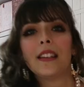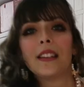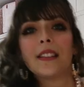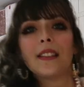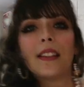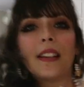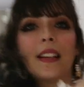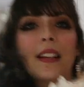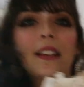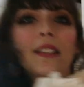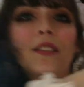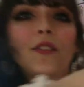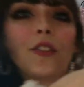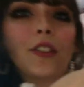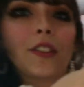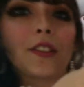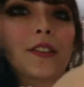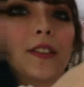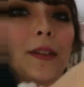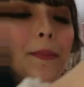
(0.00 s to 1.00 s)
This is
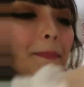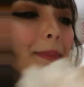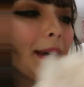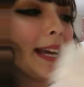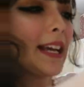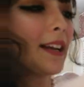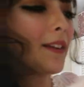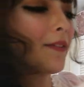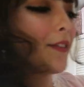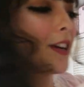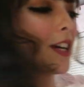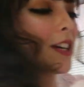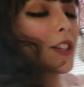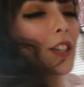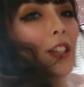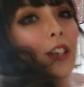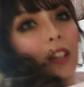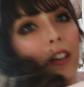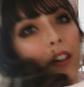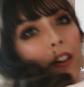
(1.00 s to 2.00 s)
just the pink
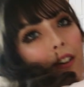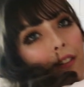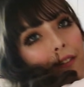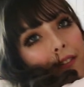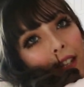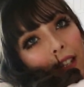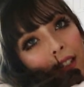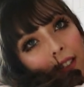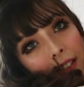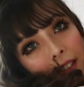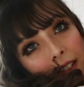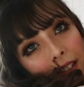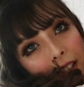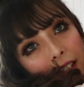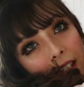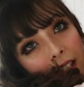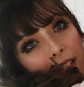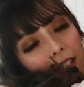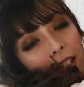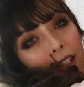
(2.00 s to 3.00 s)
version of that
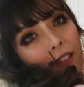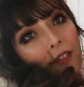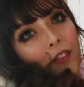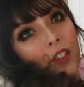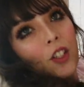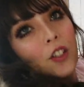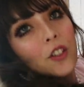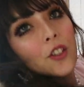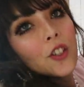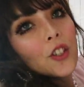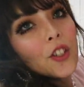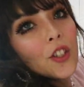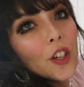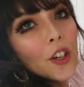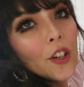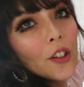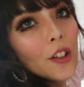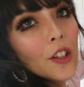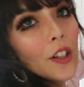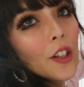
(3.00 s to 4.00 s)
skirt I've just
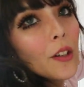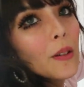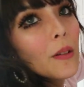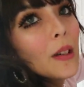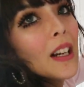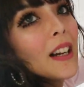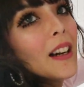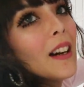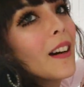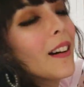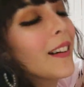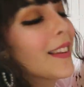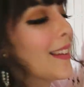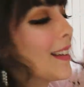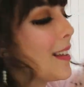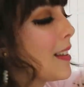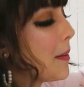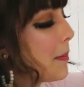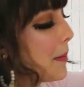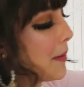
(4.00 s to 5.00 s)
shown you. I
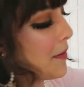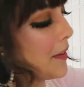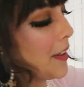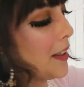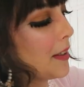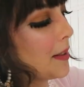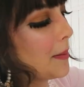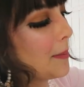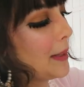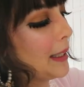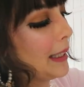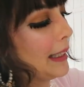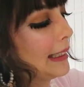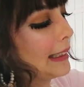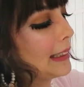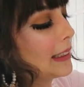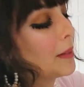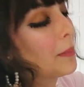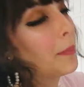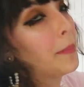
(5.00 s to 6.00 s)
think I prefer the
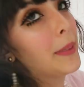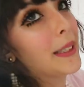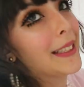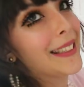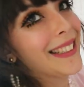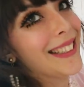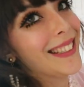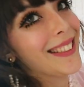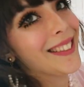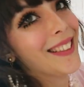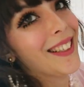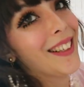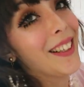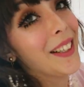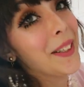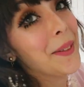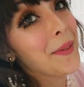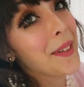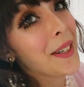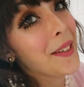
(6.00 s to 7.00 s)
pink, but then
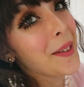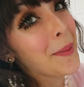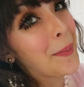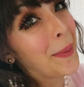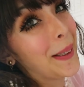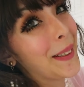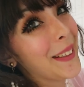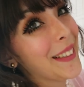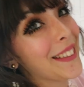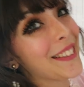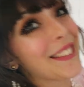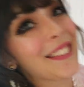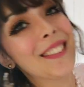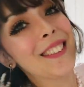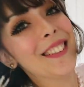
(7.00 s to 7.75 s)
I'm very biased.